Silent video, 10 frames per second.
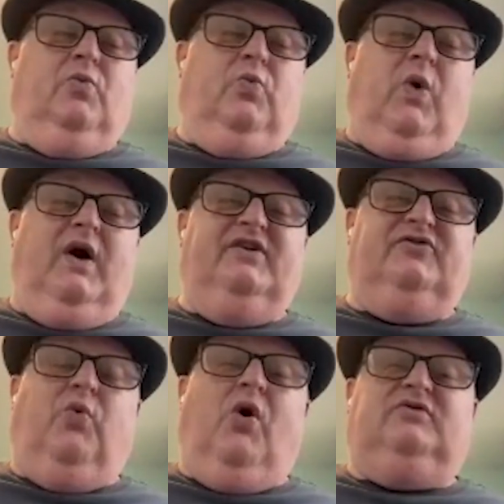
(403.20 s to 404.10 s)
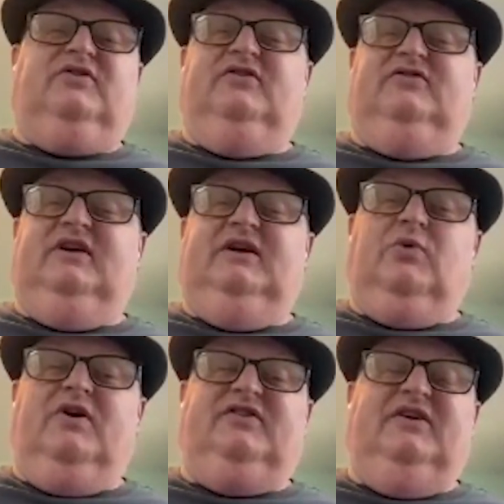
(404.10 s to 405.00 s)
What is Walt Disney?
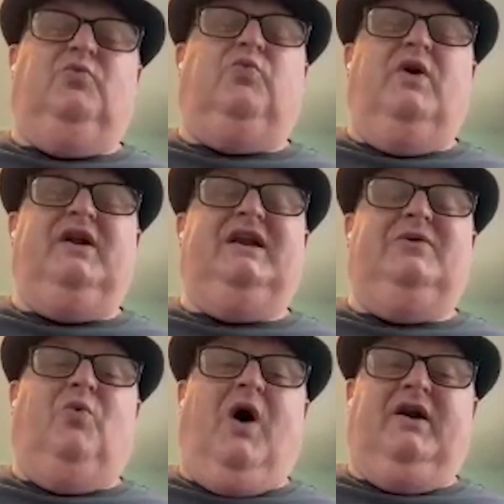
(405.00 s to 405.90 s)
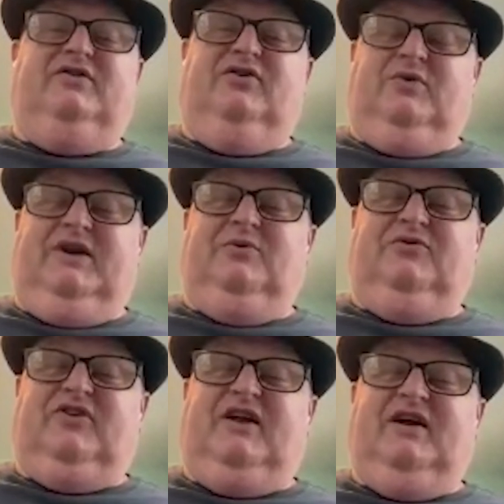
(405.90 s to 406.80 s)
What did he want to do when he
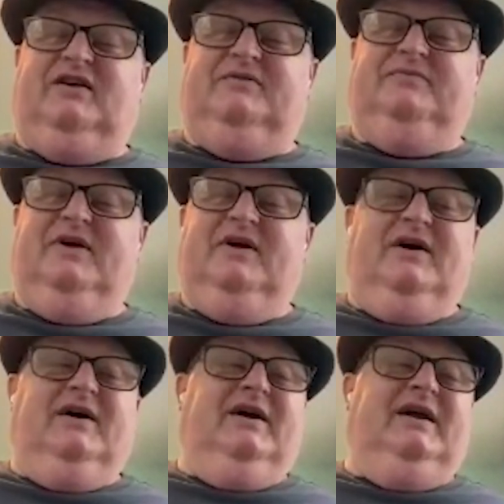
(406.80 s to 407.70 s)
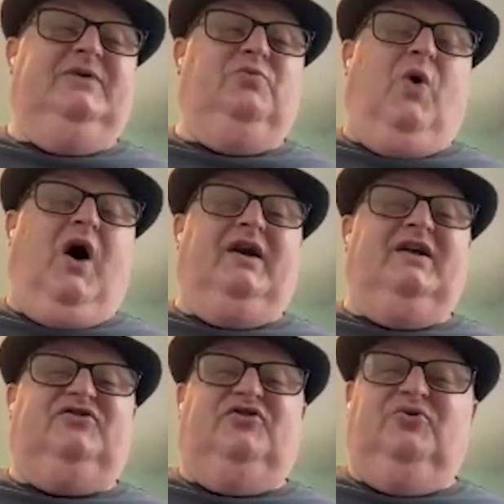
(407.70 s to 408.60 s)
was a kid? He
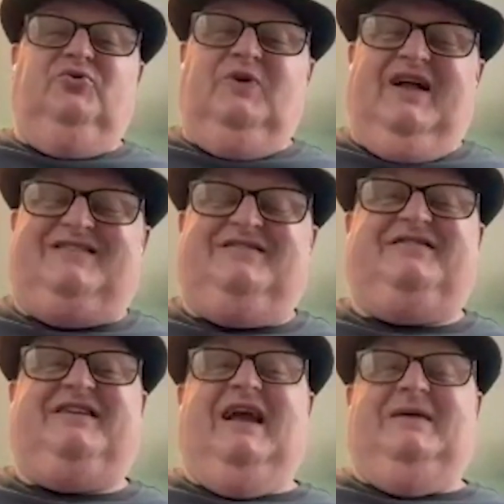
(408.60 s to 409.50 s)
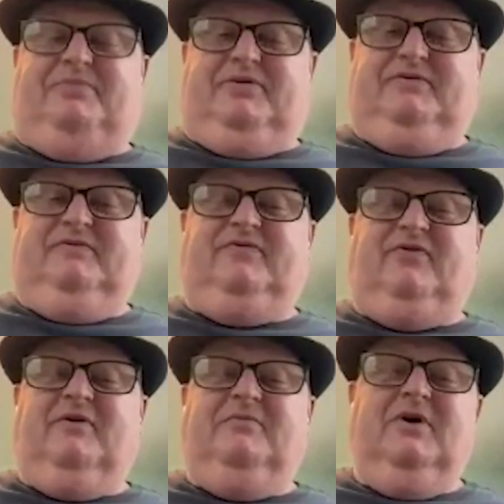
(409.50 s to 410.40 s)
wanted to escape
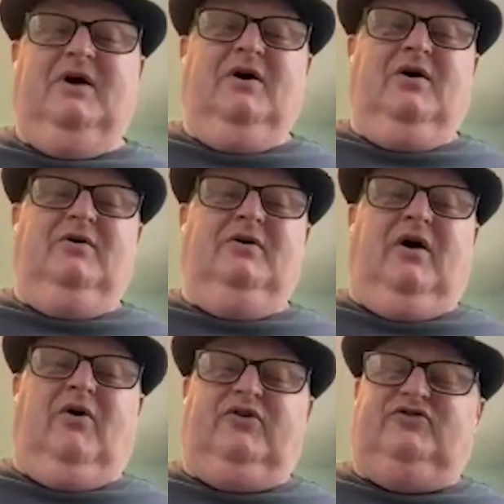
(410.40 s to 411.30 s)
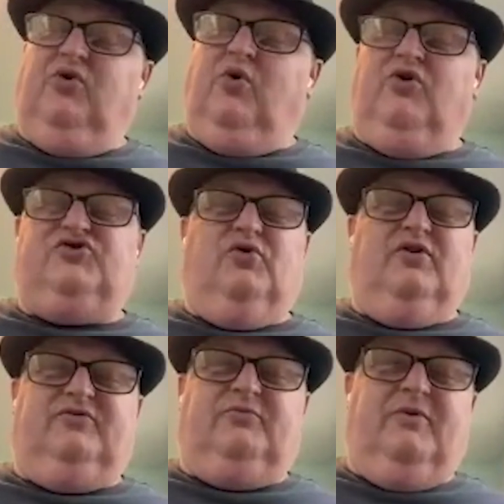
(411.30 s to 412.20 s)
from all the
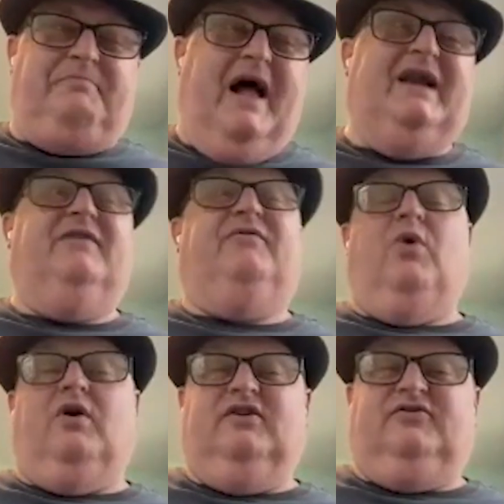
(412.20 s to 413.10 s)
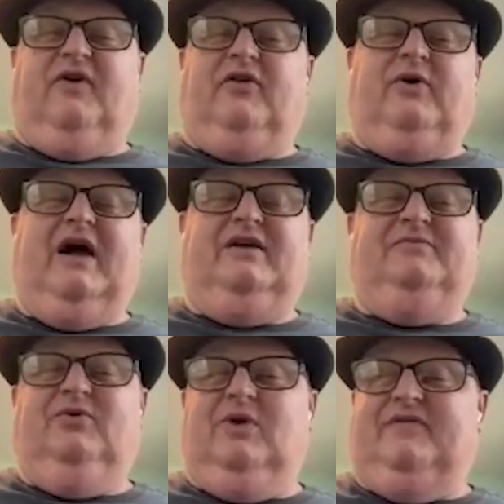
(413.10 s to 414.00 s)
torturous, repetitive work his father had
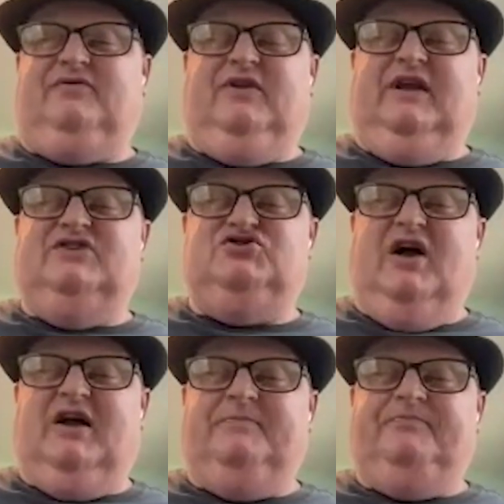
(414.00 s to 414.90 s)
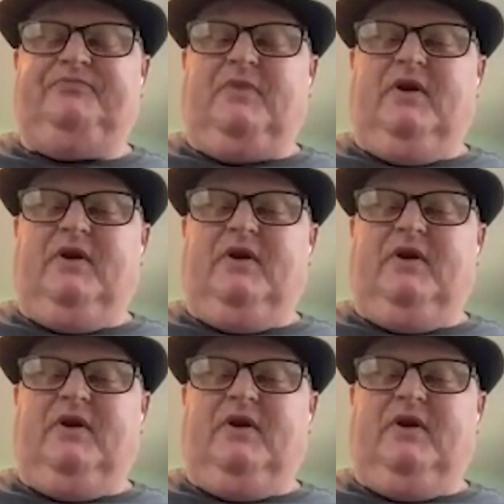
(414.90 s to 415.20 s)
him do after the age 10.